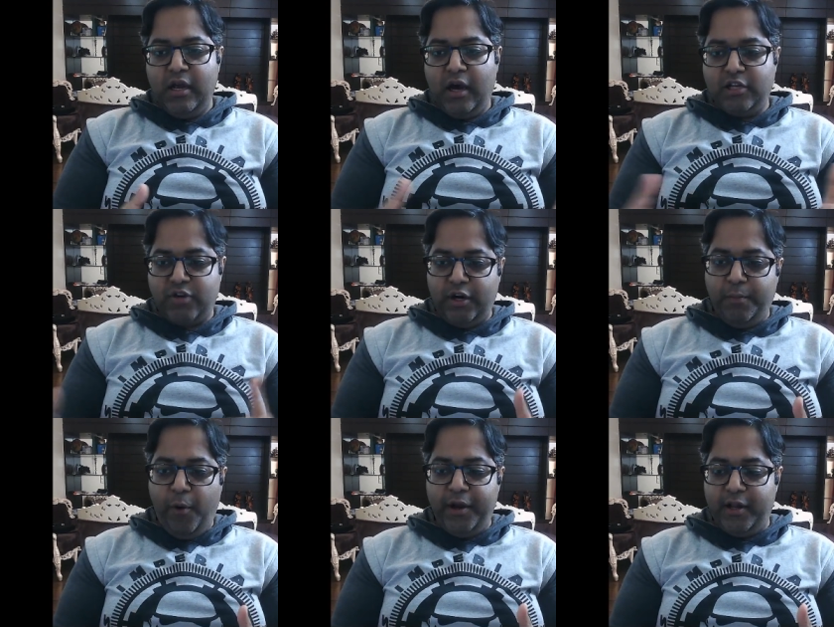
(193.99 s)
are trying to
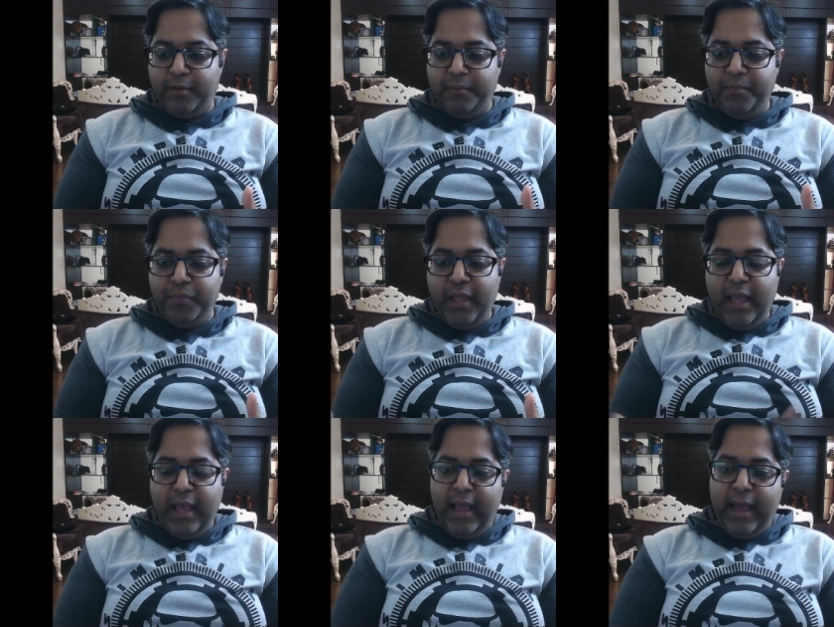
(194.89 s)
point him.
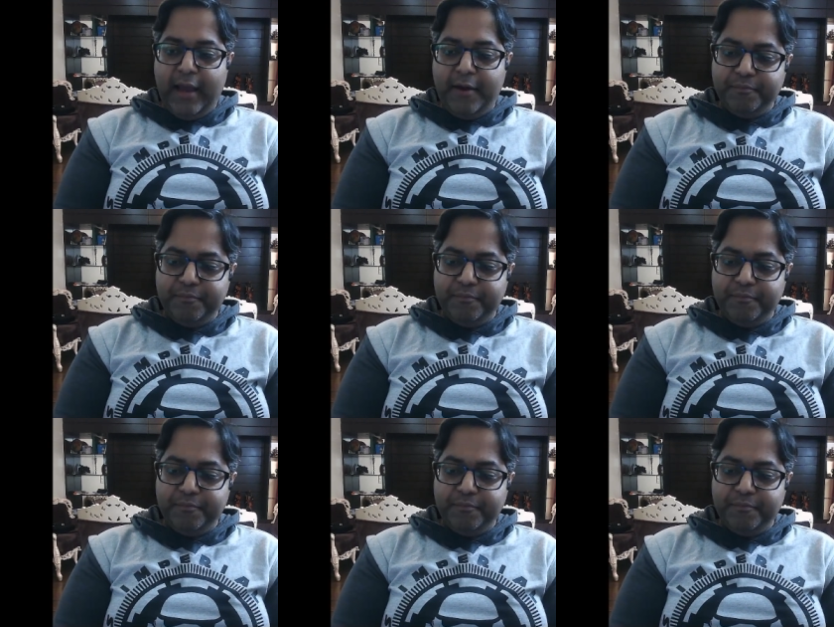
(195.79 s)
And